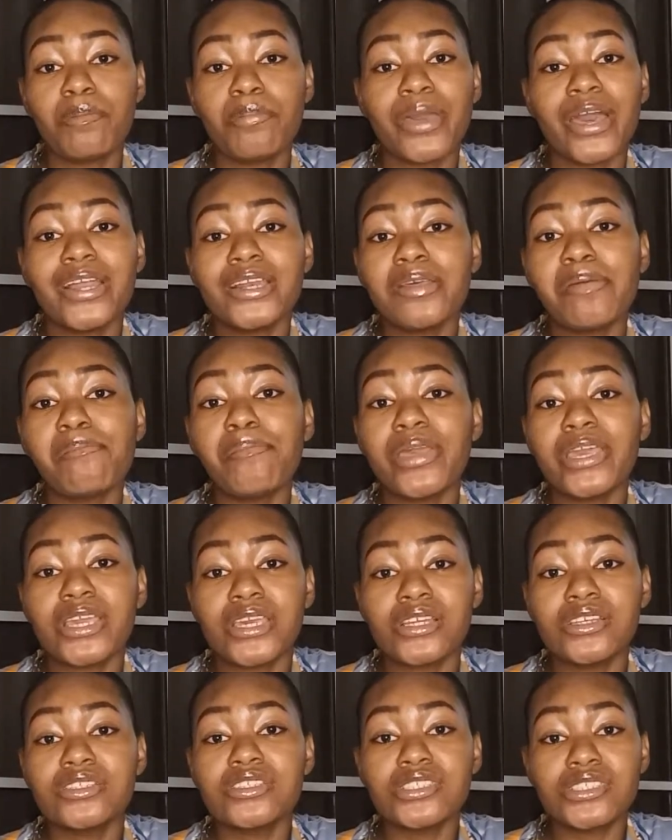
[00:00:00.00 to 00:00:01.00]
barely
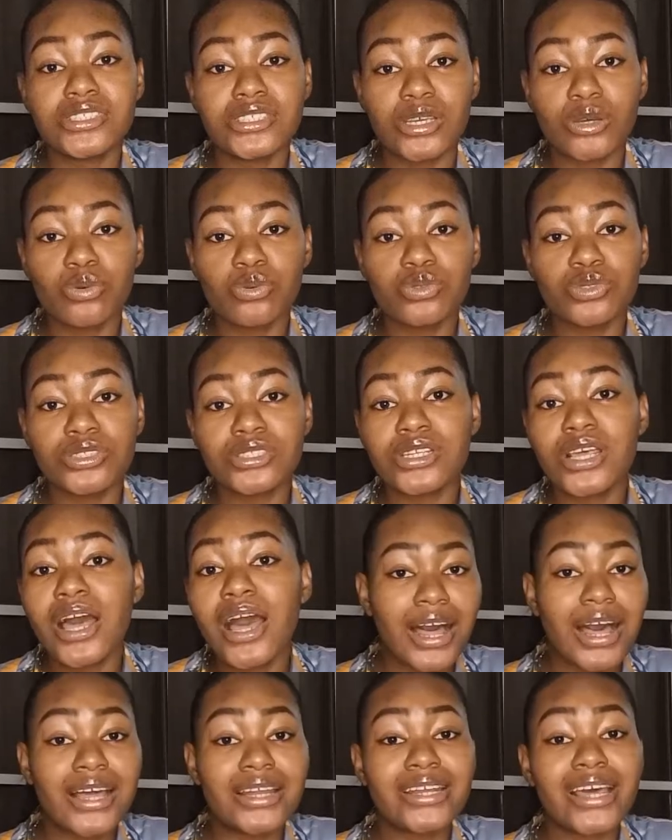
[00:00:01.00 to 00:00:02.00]
making sales,
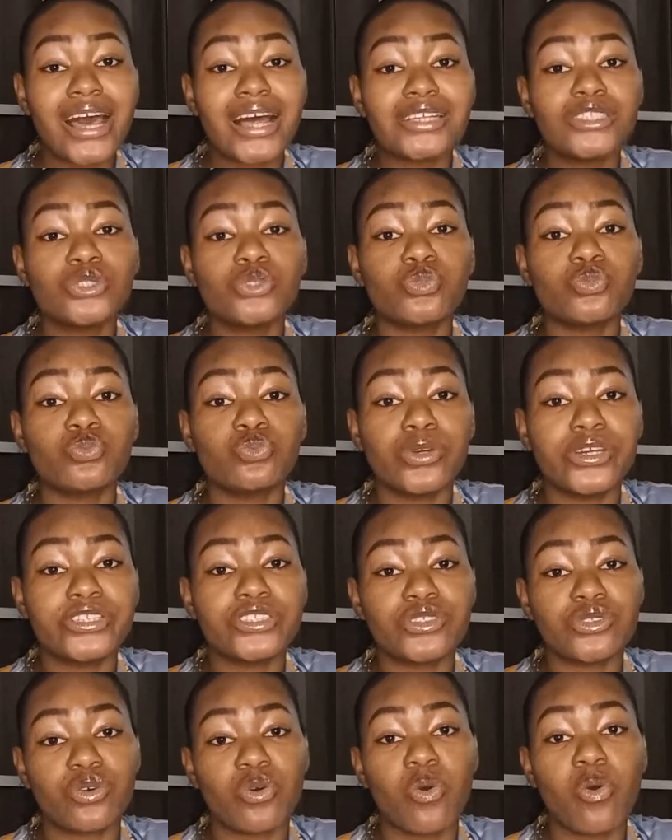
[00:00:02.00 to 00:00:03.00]
and had to
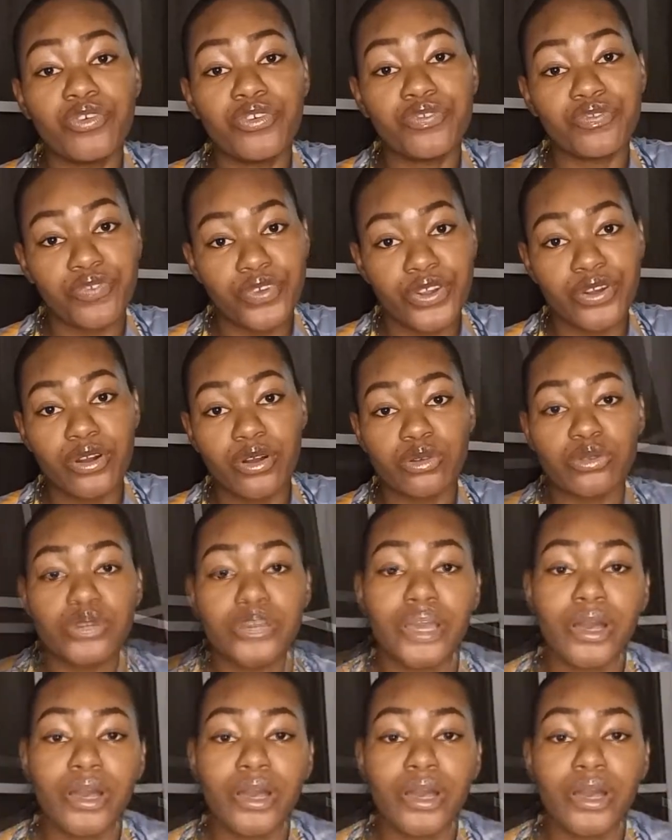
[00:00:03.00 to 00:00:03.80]
wait on referrals.